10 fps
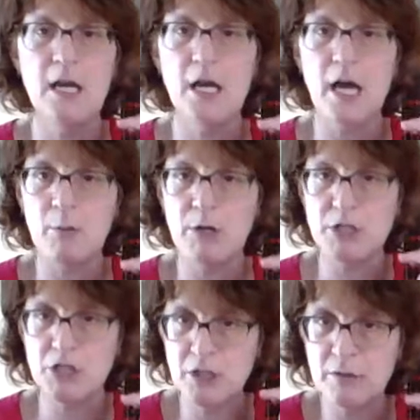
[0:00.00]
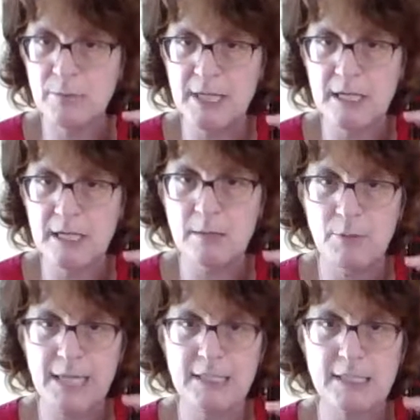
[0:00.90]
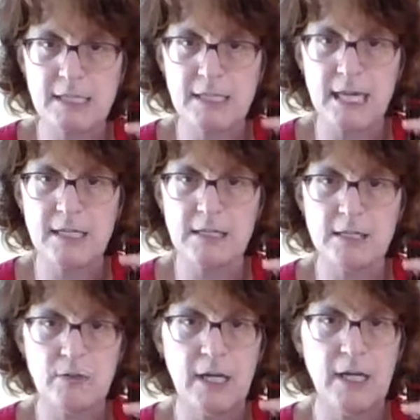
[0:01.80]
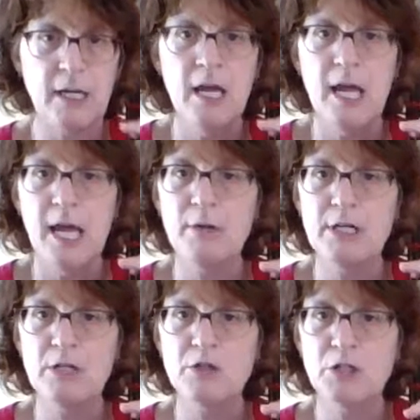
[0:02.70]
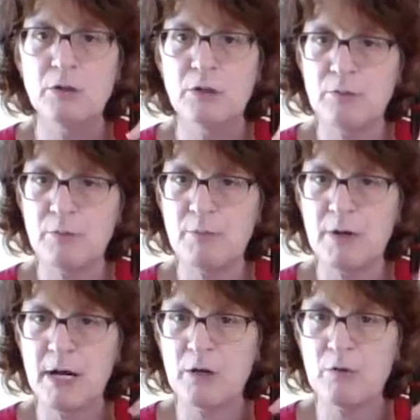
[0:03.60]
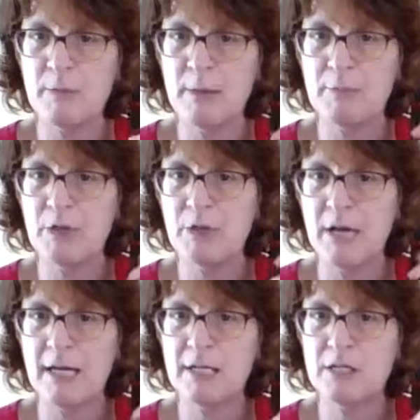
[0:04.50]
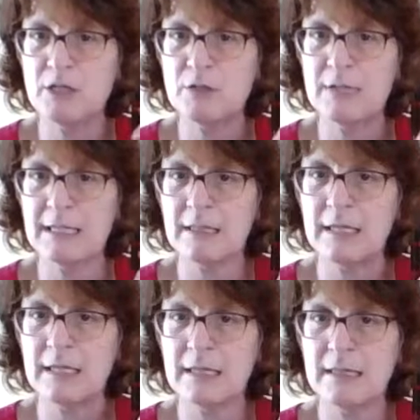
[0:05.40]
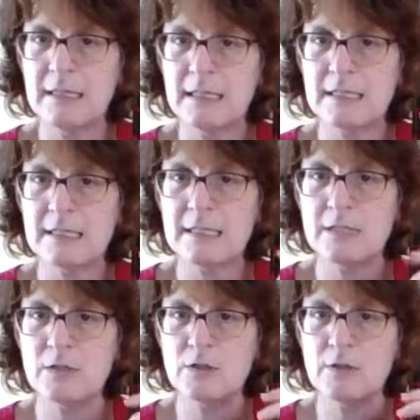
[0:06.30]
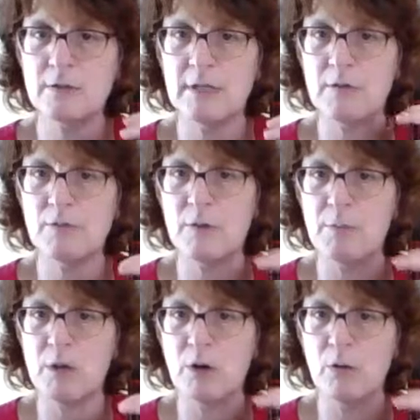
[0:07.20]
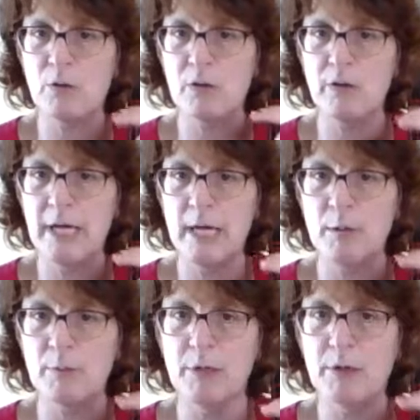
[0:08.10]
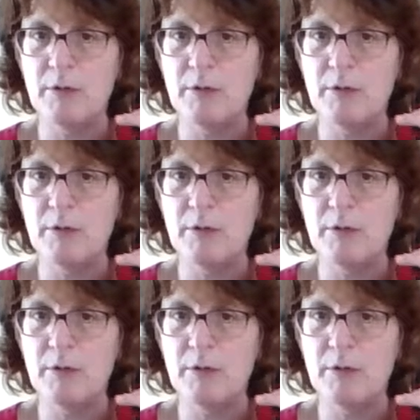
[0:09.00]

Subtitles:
I want you to be practicing that, okay? And when you do your vibrato, remember you're not doing it like this, you're doing it from the whole elbow.